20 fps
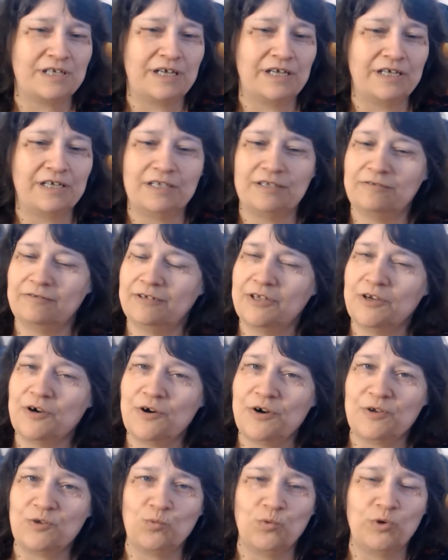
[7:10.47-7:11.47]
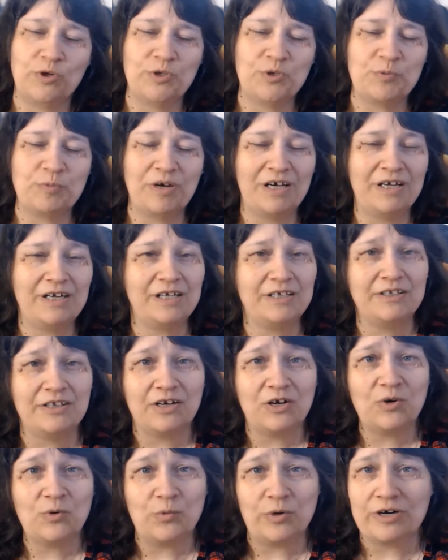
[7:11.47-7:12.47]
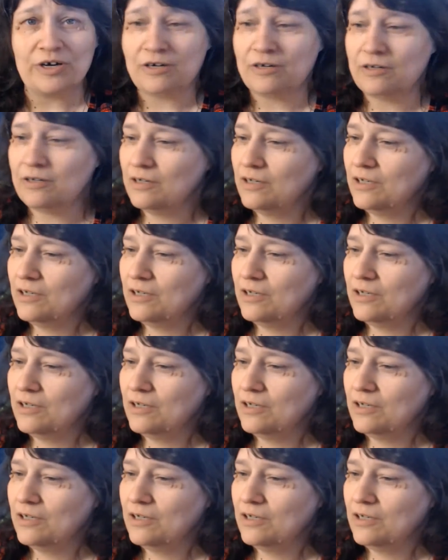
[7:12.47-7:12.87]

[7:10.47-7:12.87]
And there is one spot in there where